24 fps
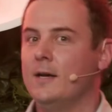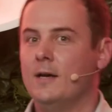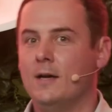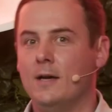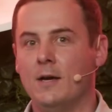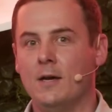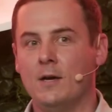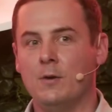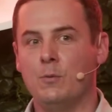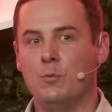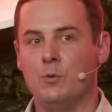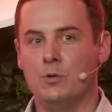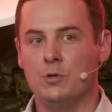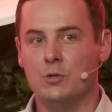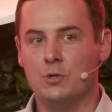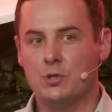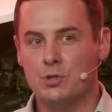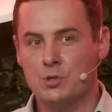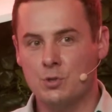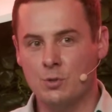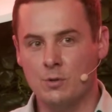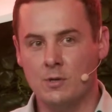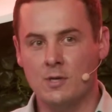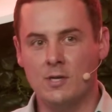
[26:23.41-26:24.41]

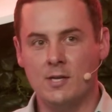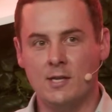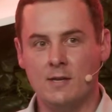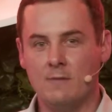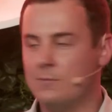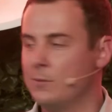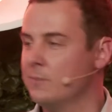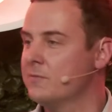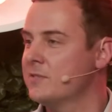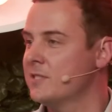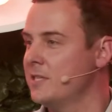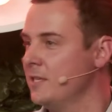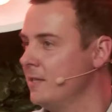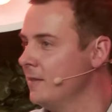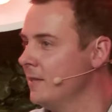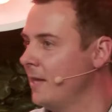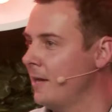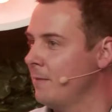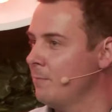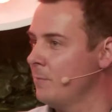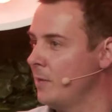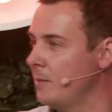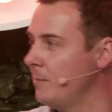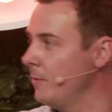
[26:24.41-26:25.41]
We've seen
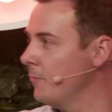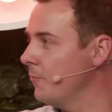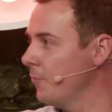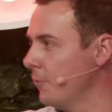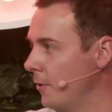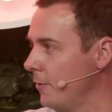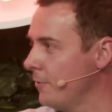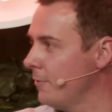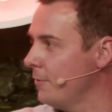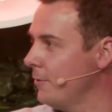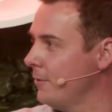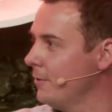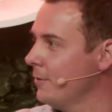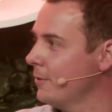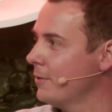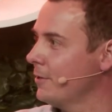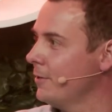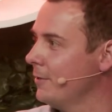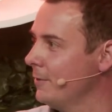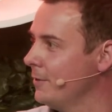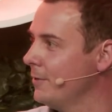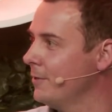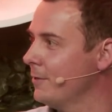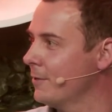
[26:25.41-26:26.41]
that maybe for other,
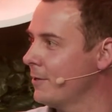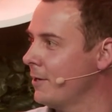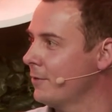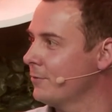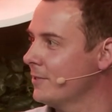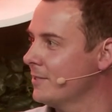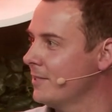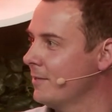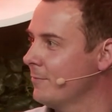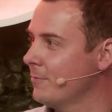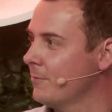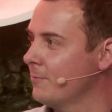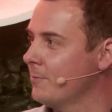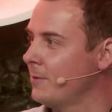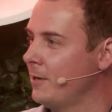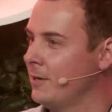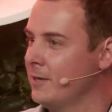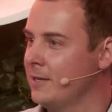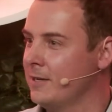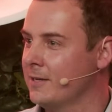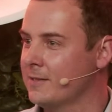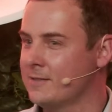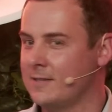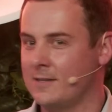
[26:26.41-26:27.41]
contraceptive
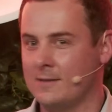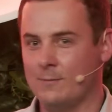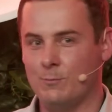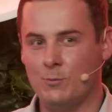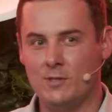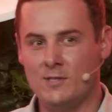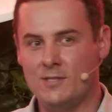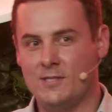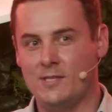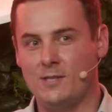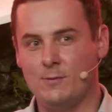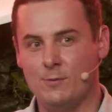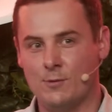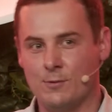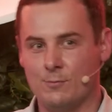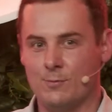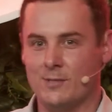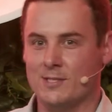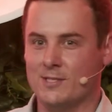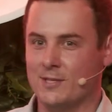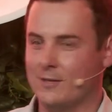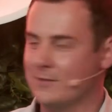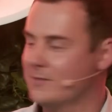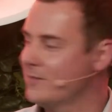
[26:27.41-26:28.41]
products, and we see the
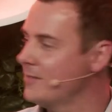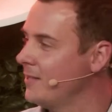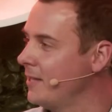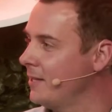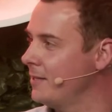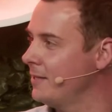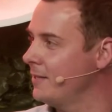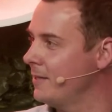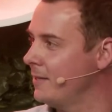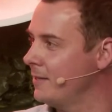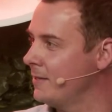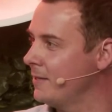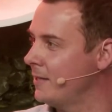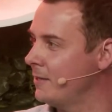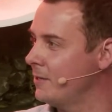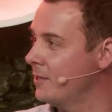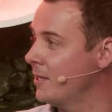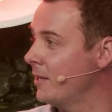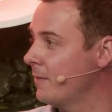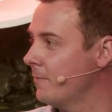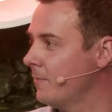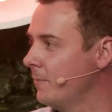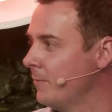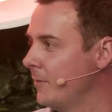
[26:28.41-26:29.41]
results that you
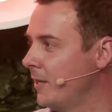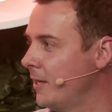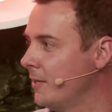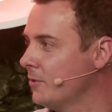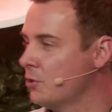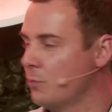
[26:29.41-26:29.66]
get from that.